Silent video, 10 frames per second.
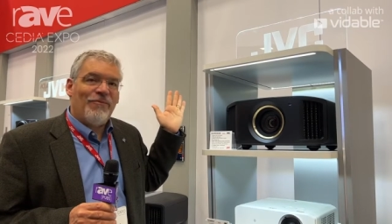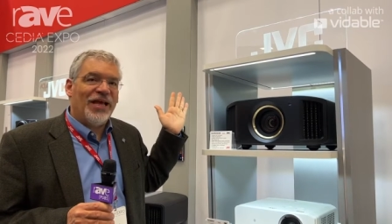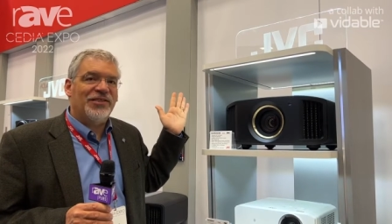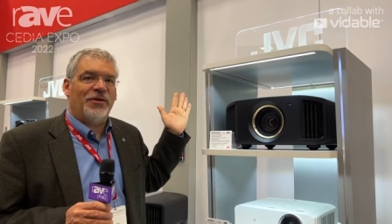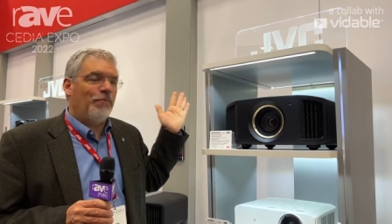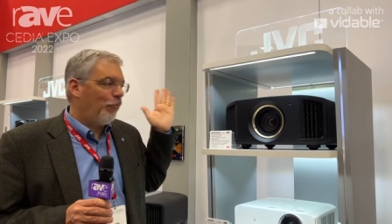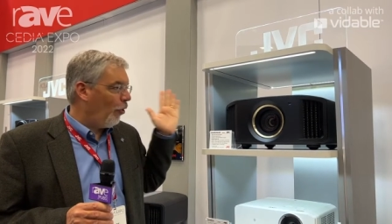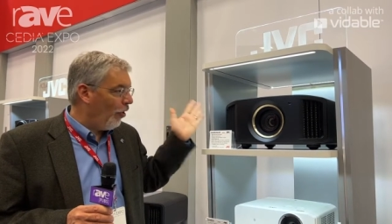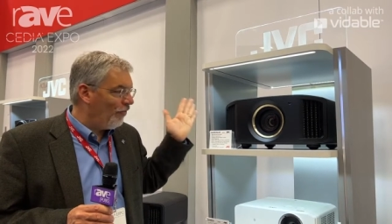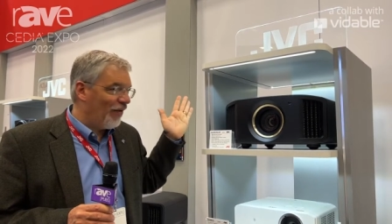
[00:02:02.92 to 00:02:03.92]
makes it
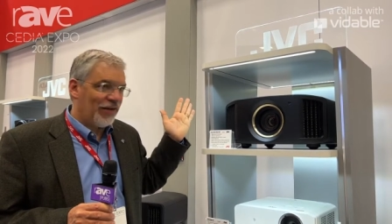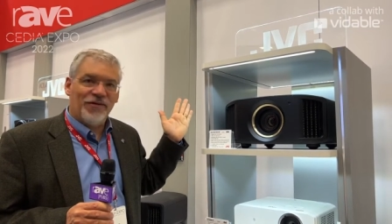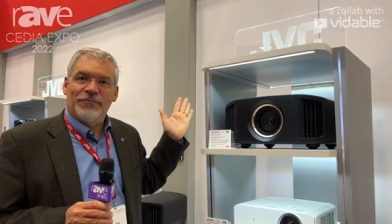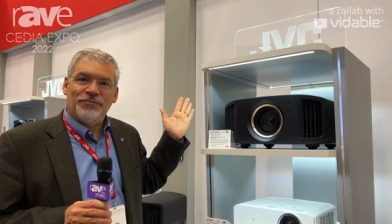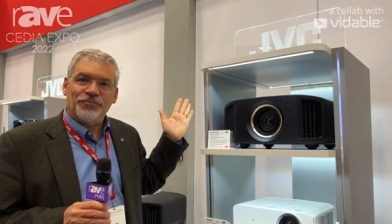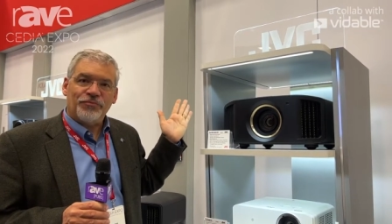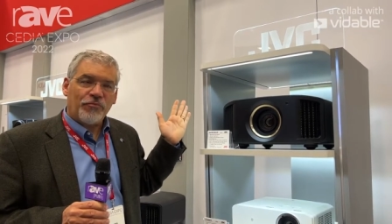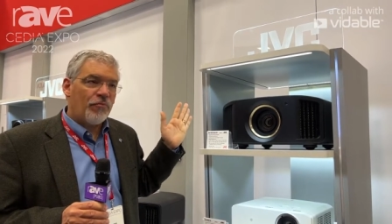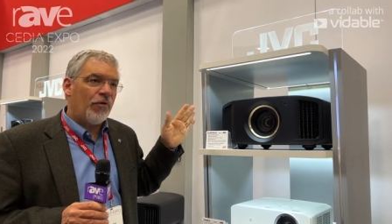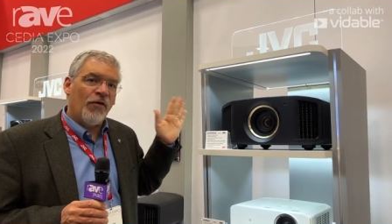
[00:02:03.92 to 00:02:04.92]
perfect
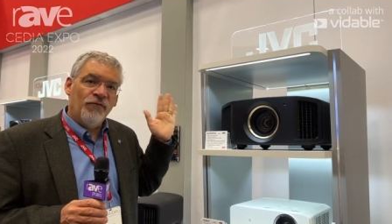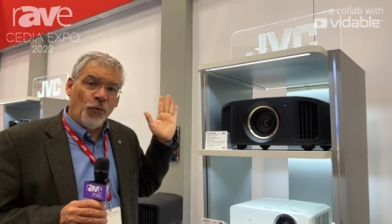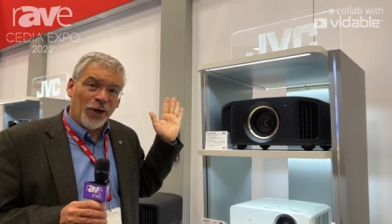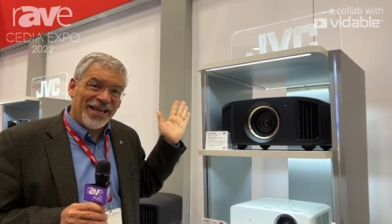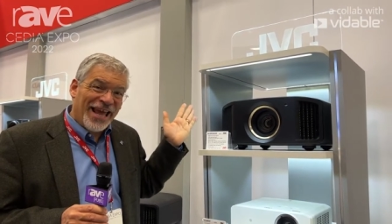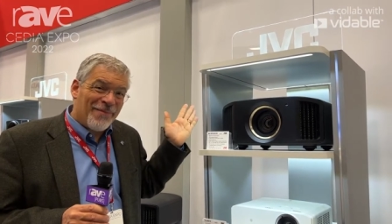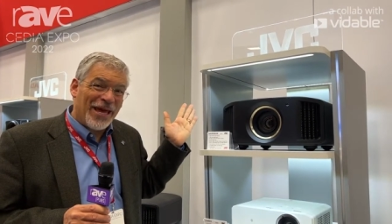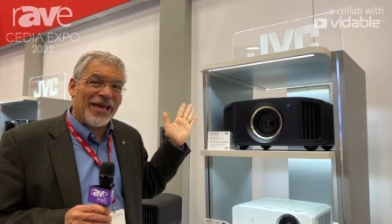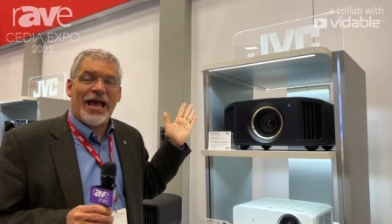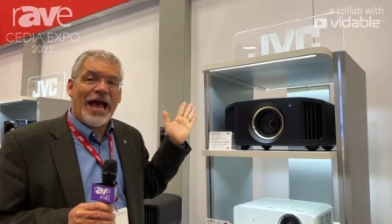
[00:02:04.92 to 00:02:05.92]
for
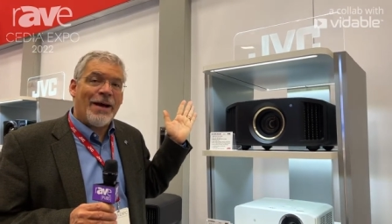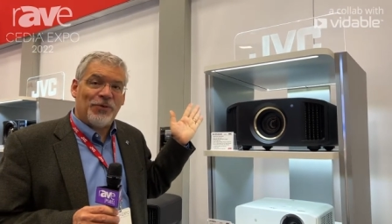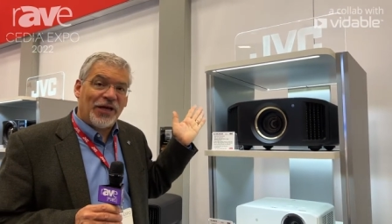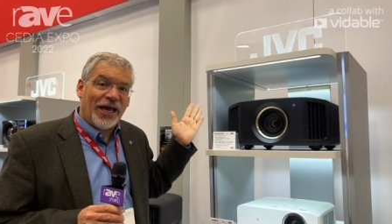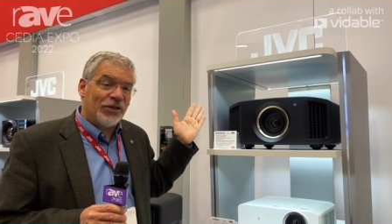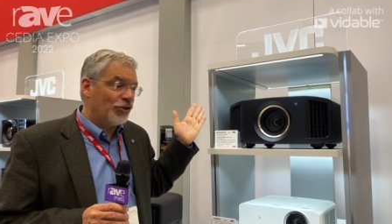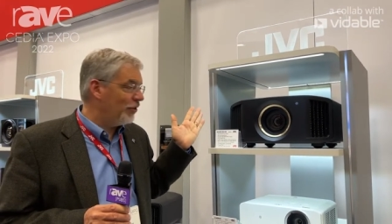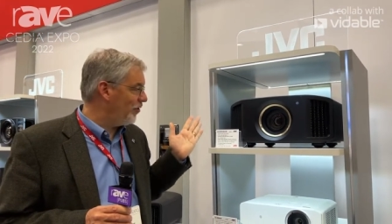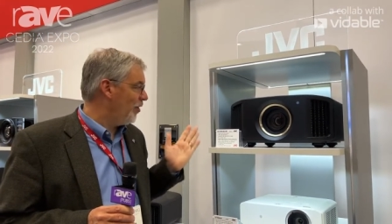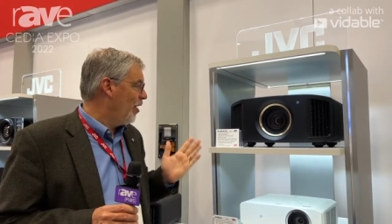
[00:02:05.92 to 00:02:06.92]
gaming
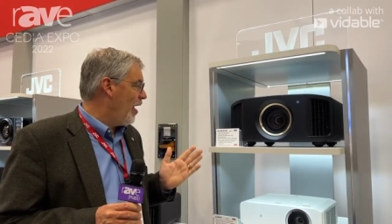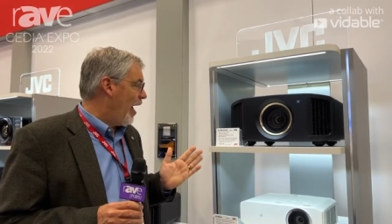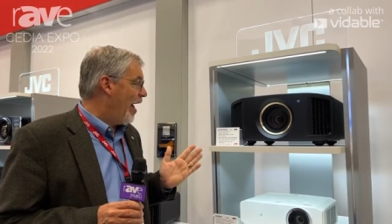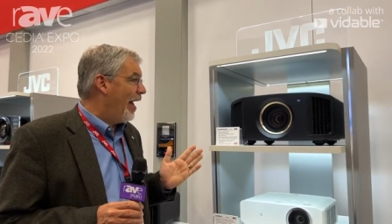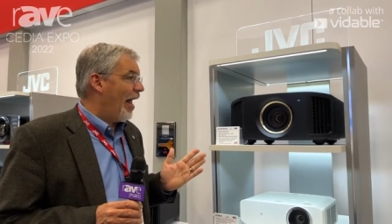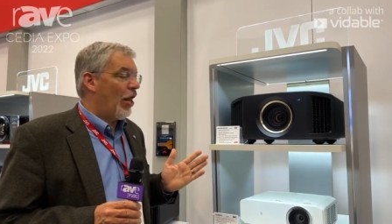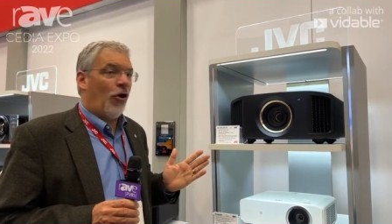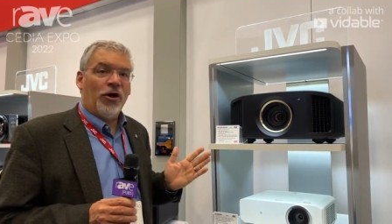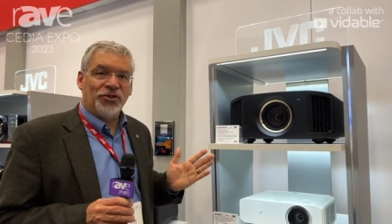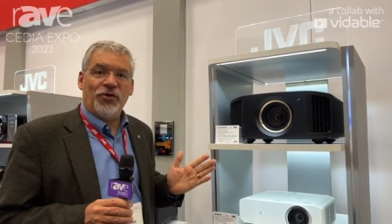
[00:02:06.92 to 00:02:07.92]
applications uh, and
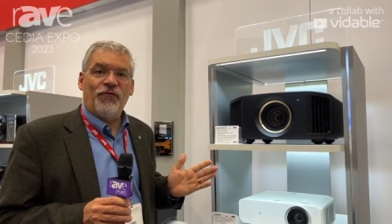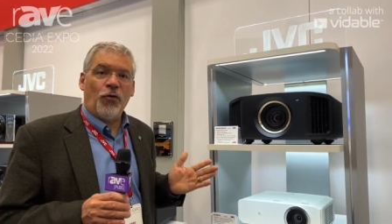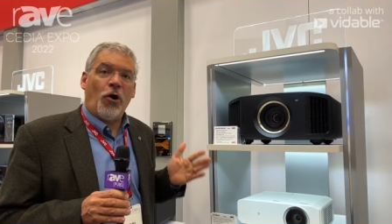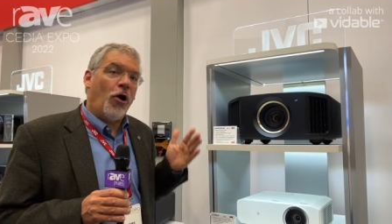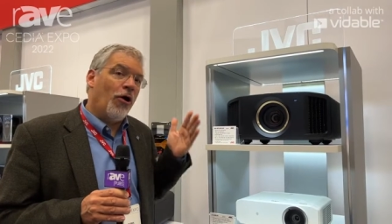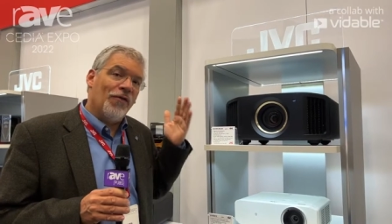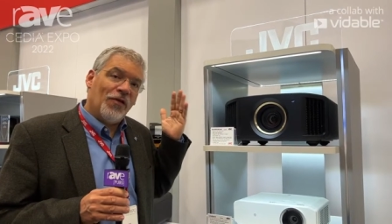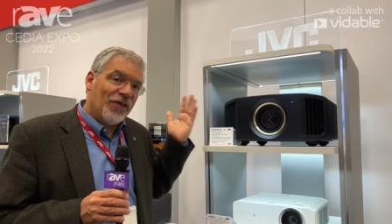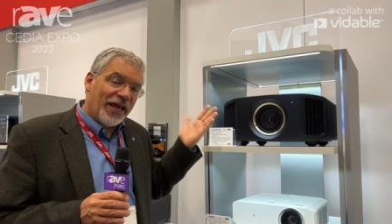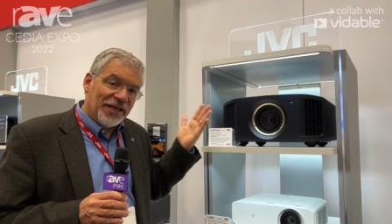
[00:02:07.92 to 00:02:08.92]
also for all the
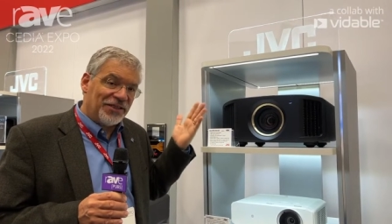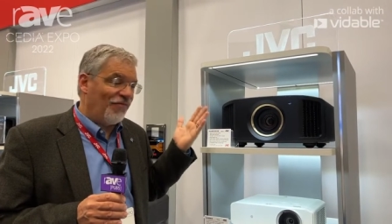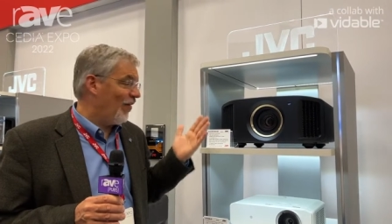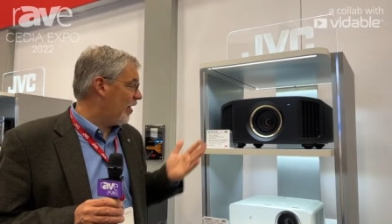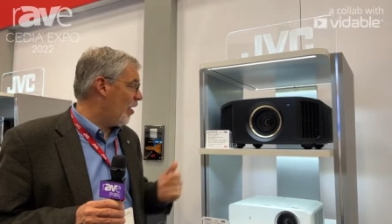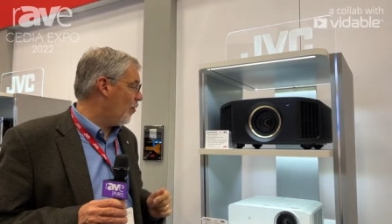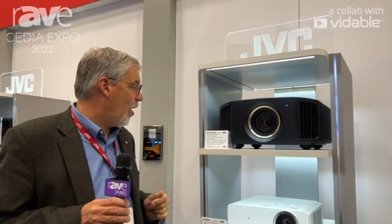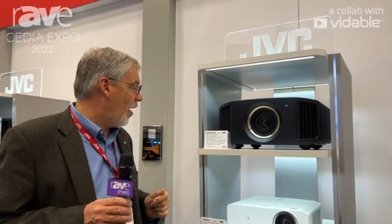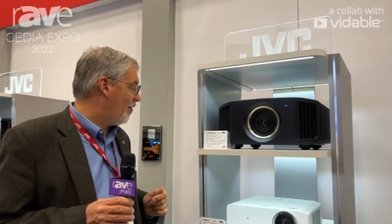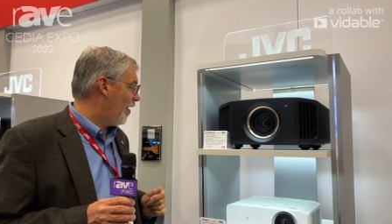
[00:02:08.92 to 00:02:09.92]
latest video
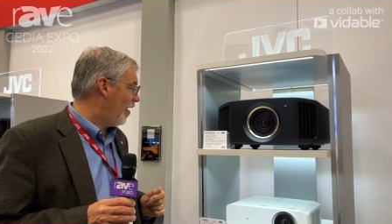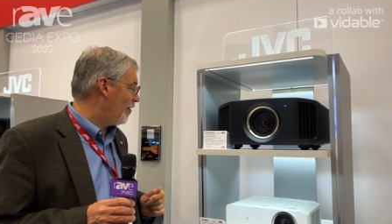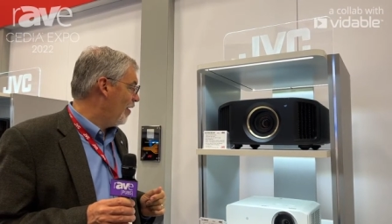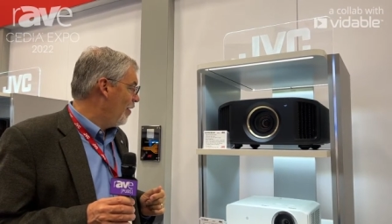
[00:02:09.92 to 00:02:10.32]
content.